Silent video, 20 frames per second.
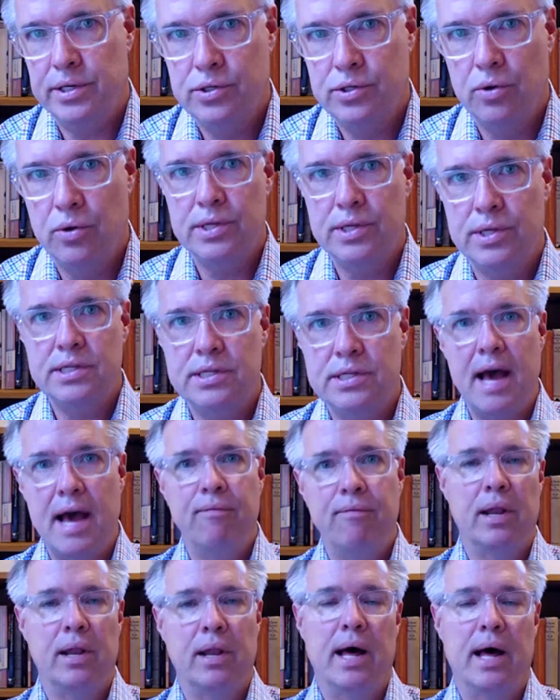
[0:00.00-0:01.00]
So the
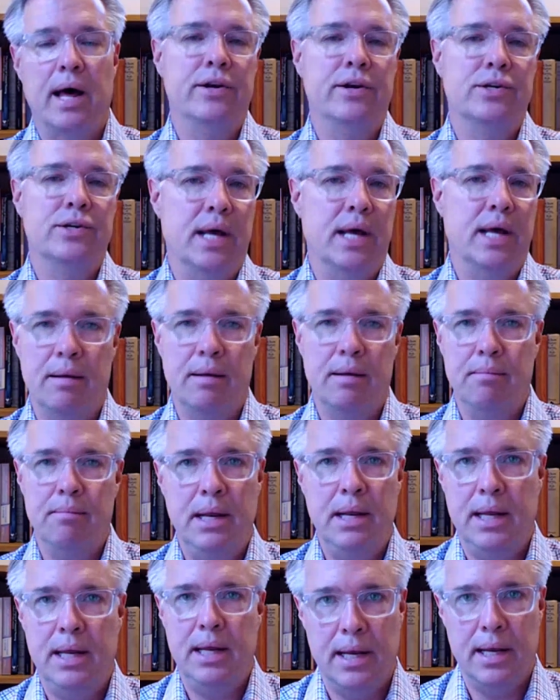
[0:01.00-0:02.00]
staff will understand
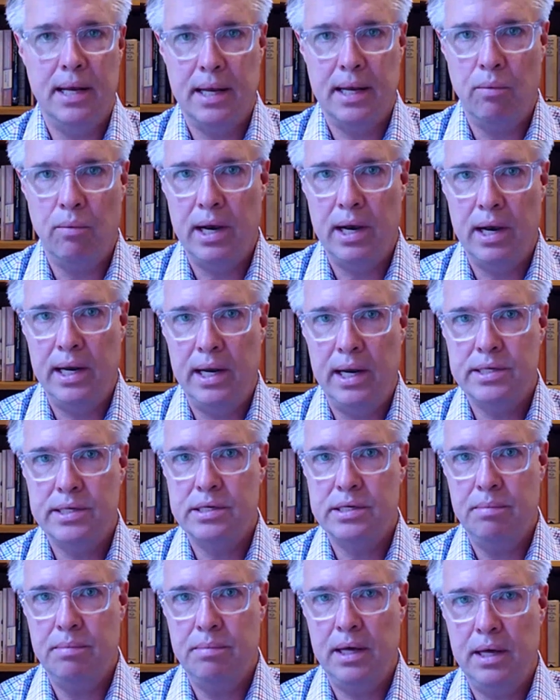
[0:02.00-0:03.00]
immediately what needs
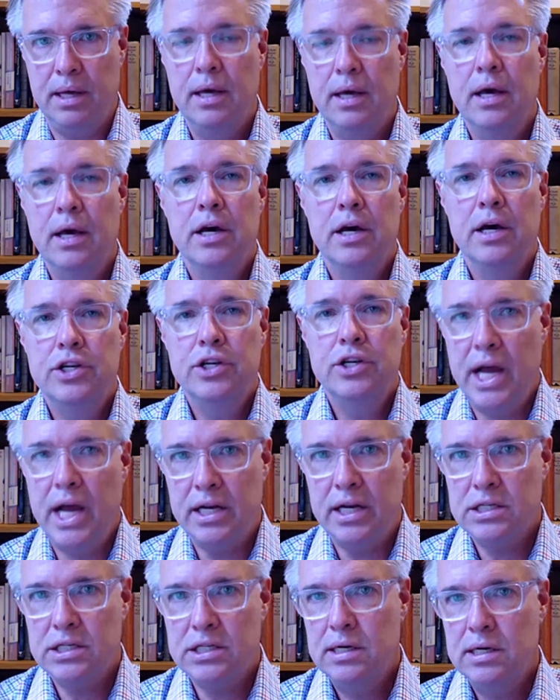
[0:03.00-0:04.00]
to be
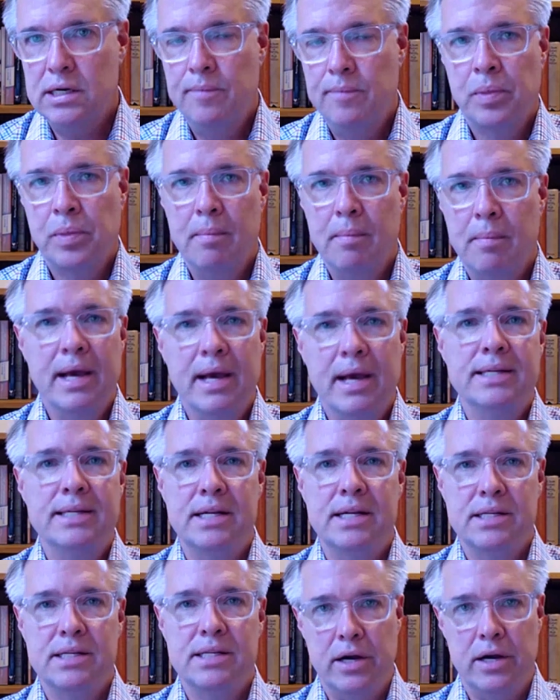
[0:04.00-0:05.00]
changed because
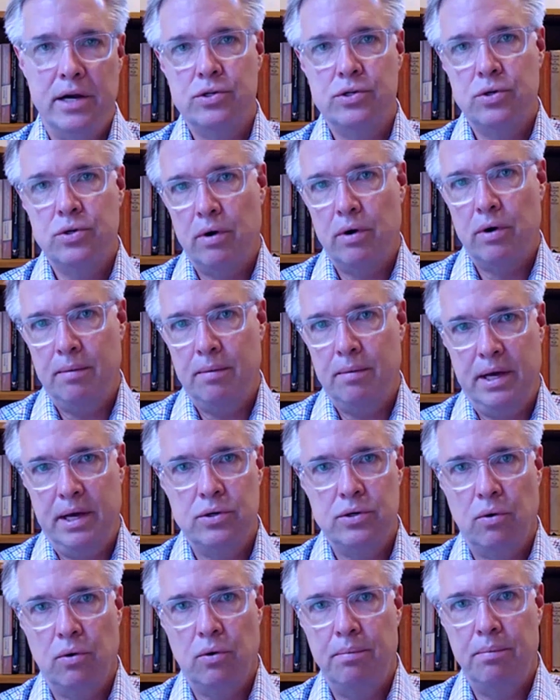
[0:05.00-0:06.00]
it's their story
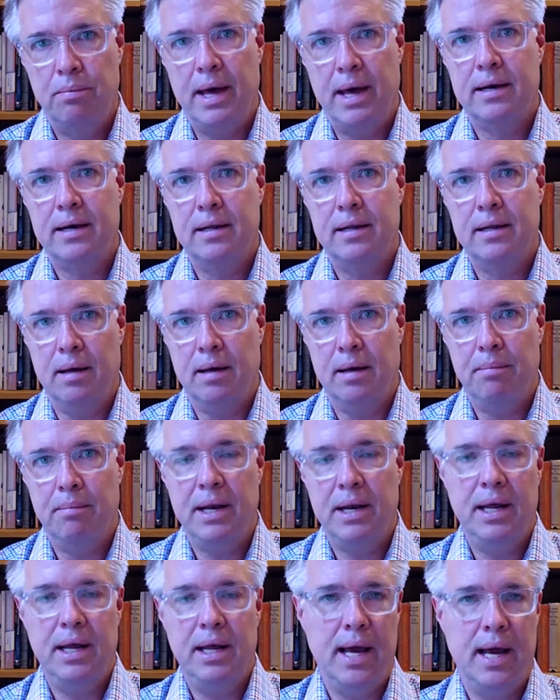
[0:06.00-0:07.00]
being told back to them,
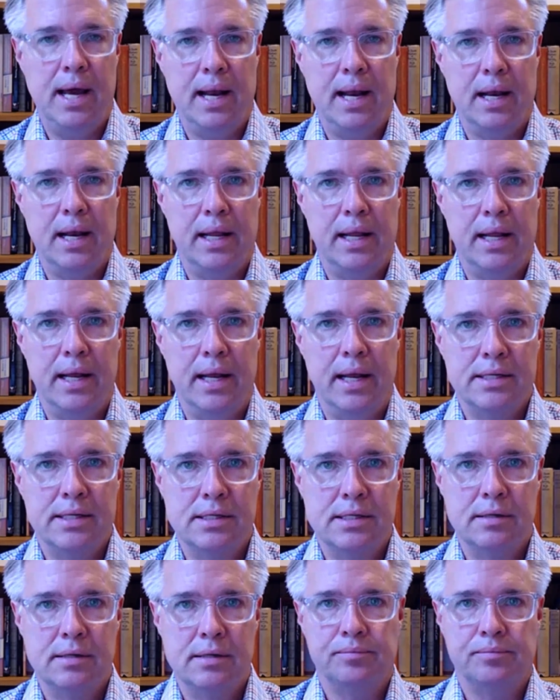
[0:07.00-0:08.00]
but in
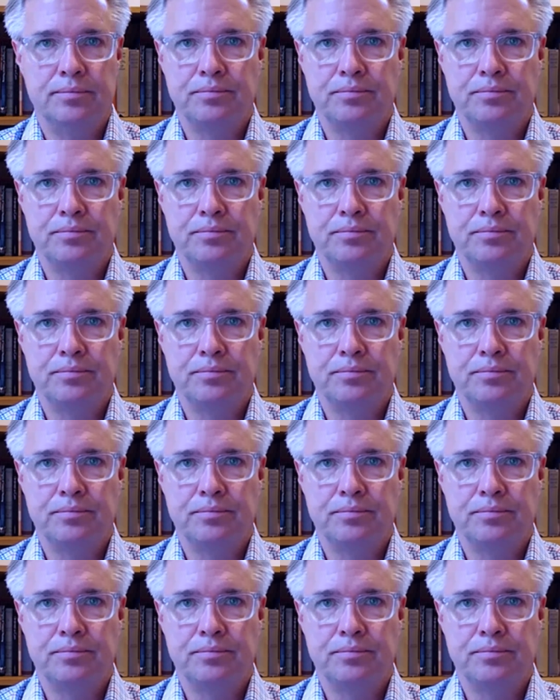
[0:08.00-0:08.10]
analytics.